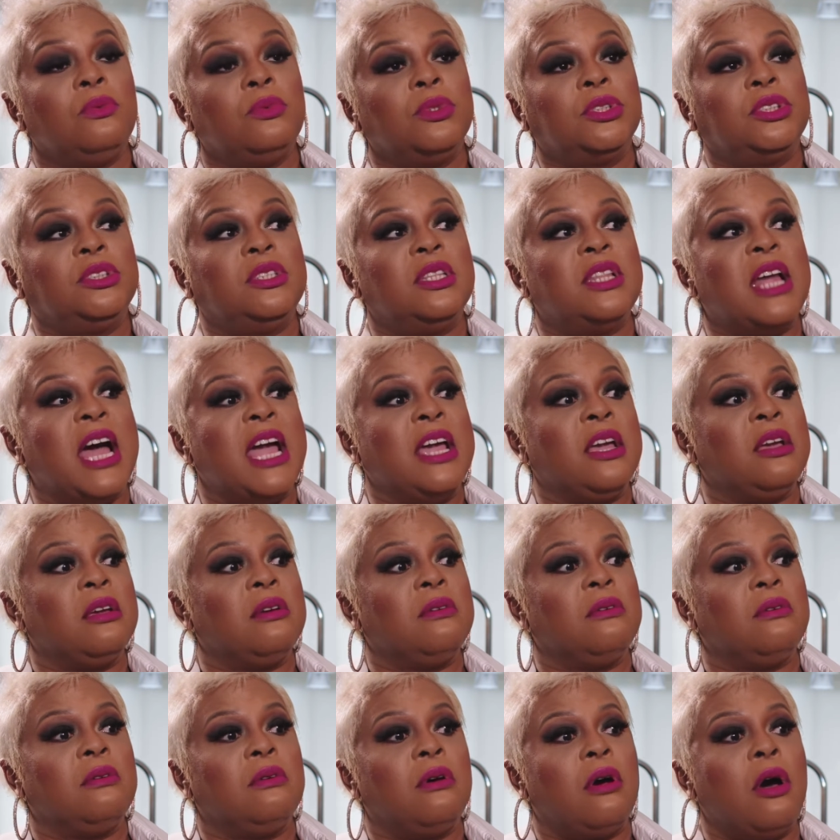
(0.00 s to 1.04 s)
Was like
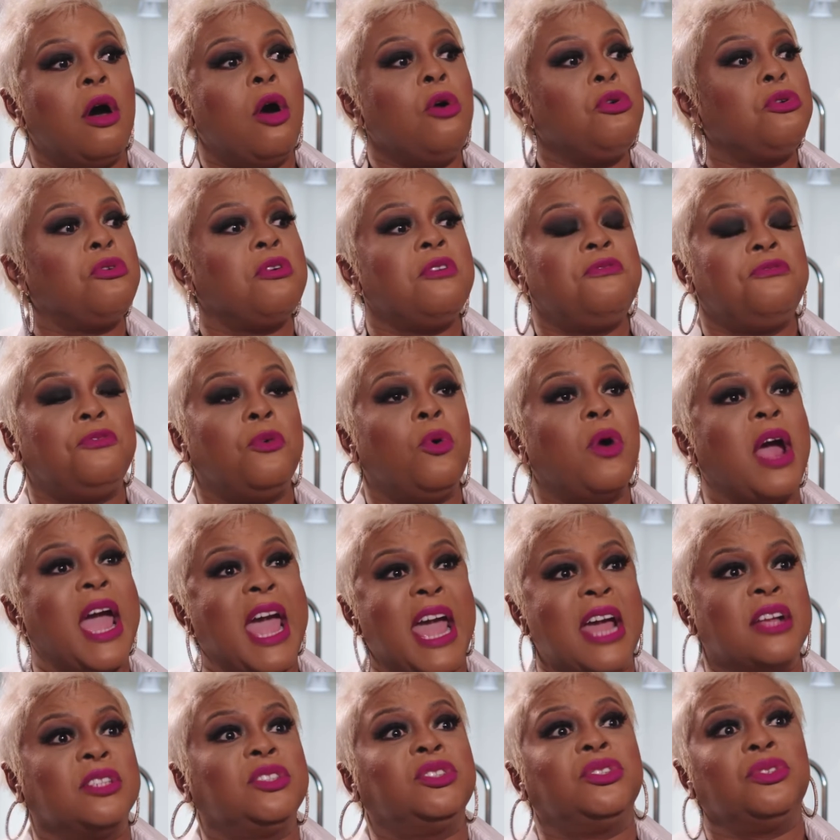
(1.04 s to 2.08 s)
hungry for
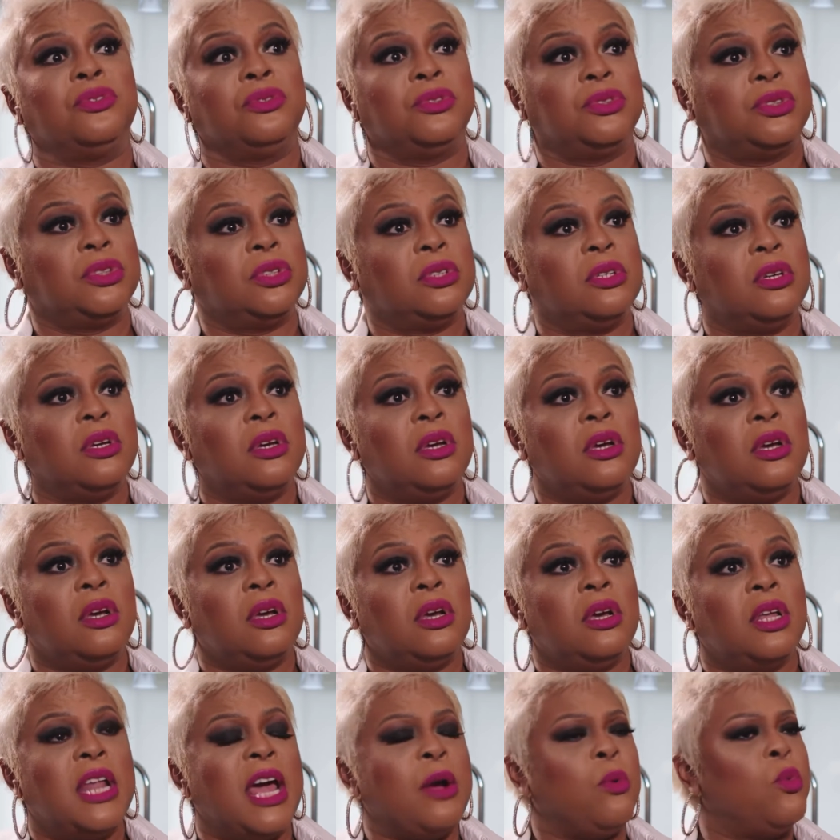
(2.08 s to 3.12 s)
answers.
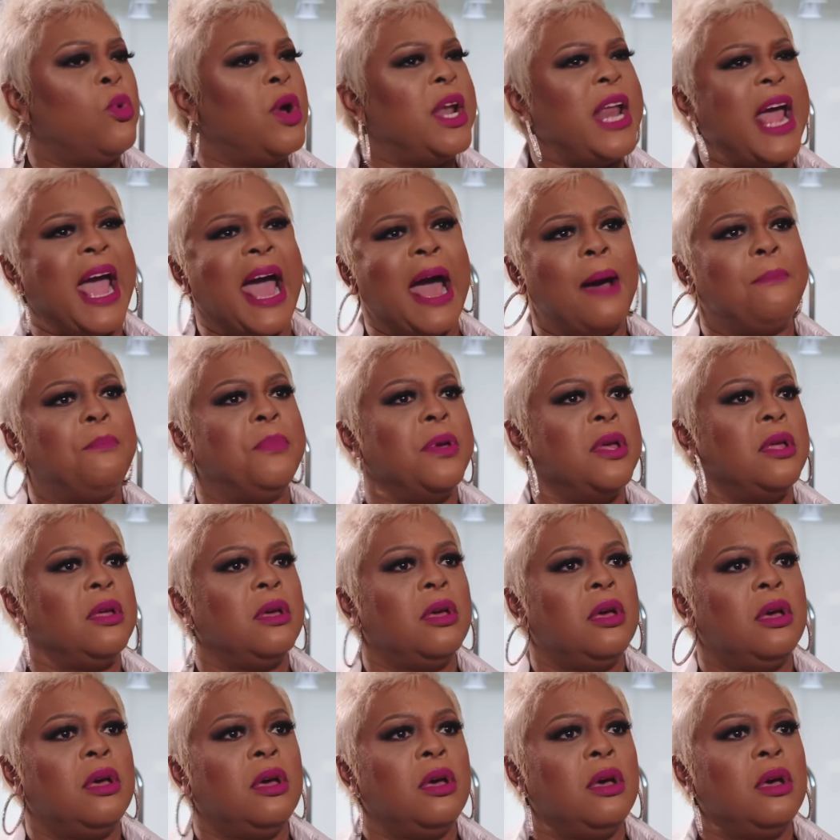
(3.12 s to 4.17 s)
Like what happened?
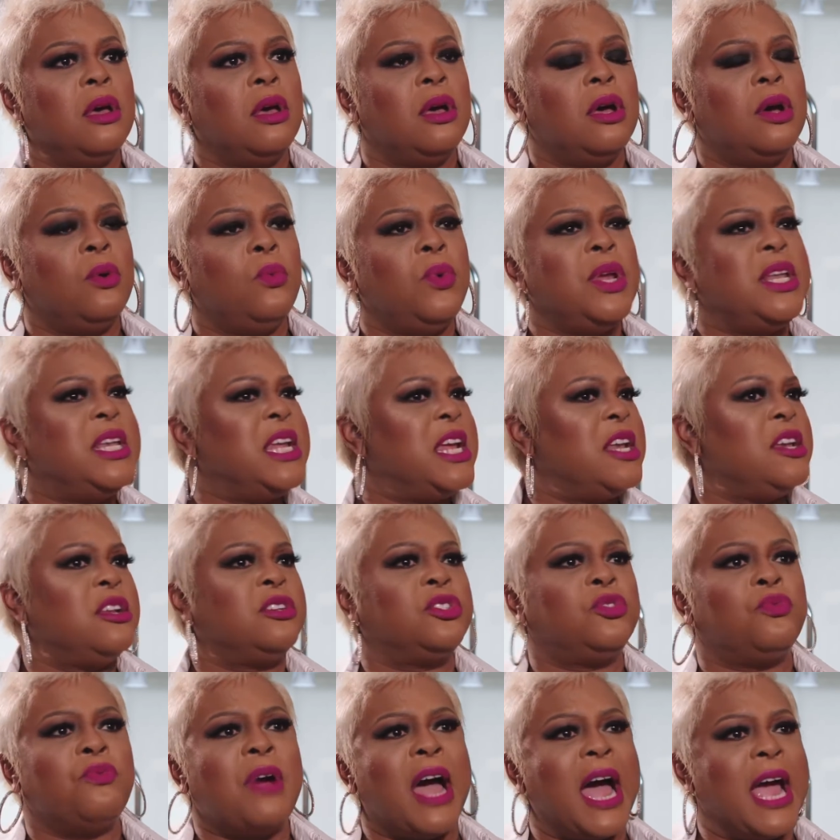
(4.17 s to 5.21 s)
We did
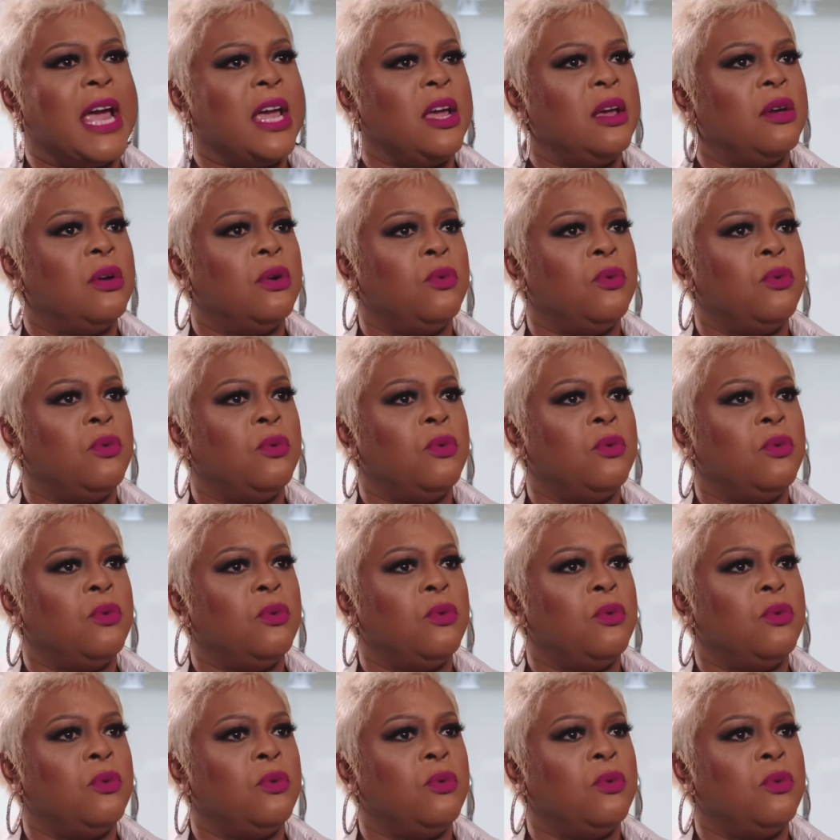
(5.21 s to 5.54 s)
this right.